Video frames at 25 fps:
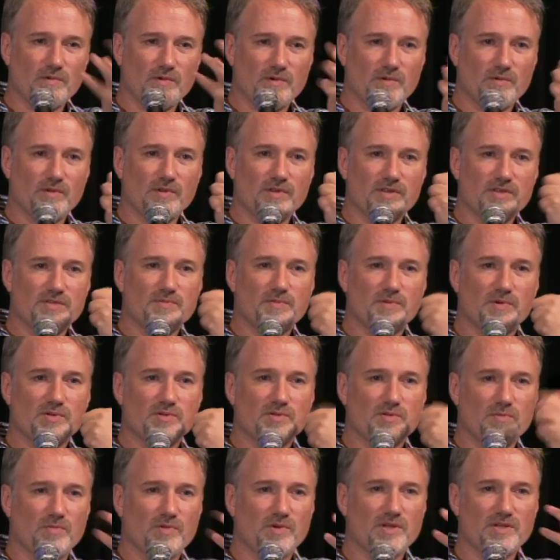will this
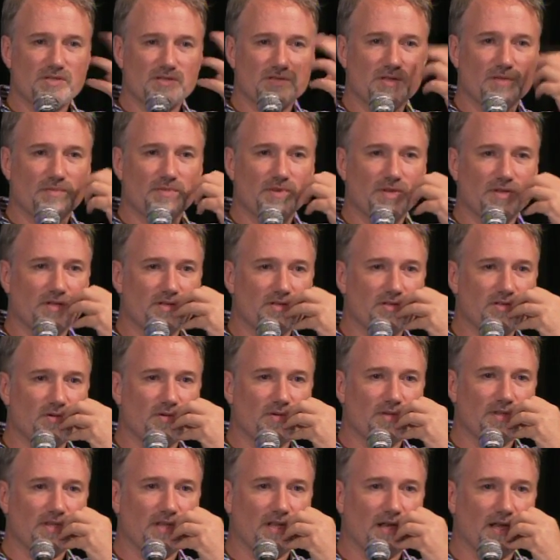person bring something to
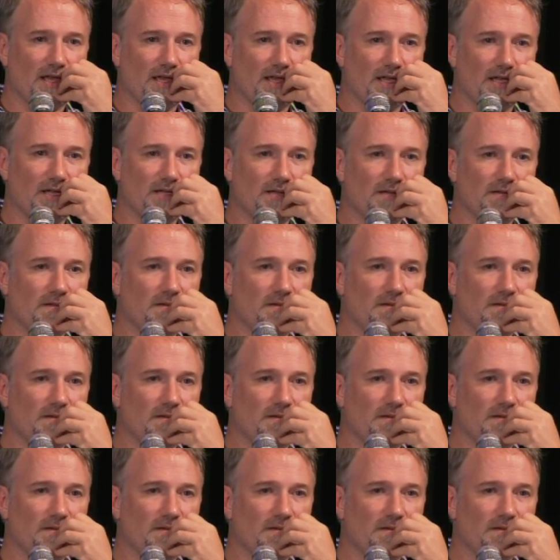it that I